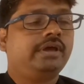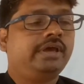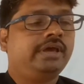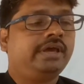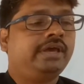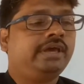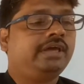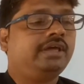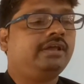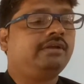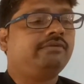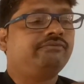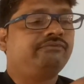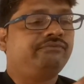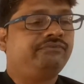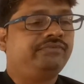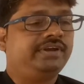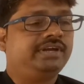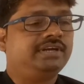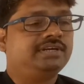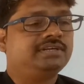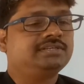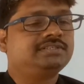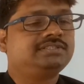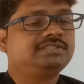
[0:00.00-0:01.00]
Air,
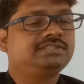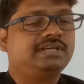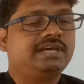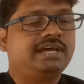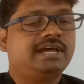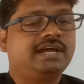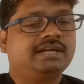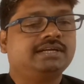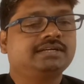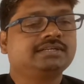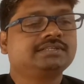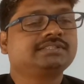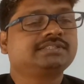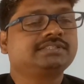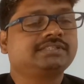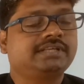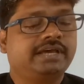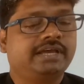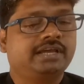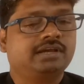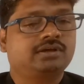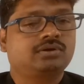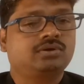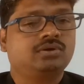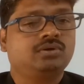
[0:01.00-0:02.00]
winds, and
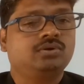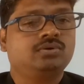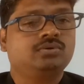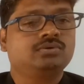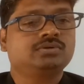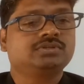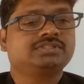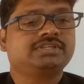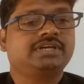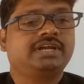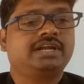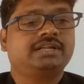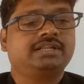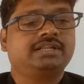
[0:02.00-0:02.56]
cyclones,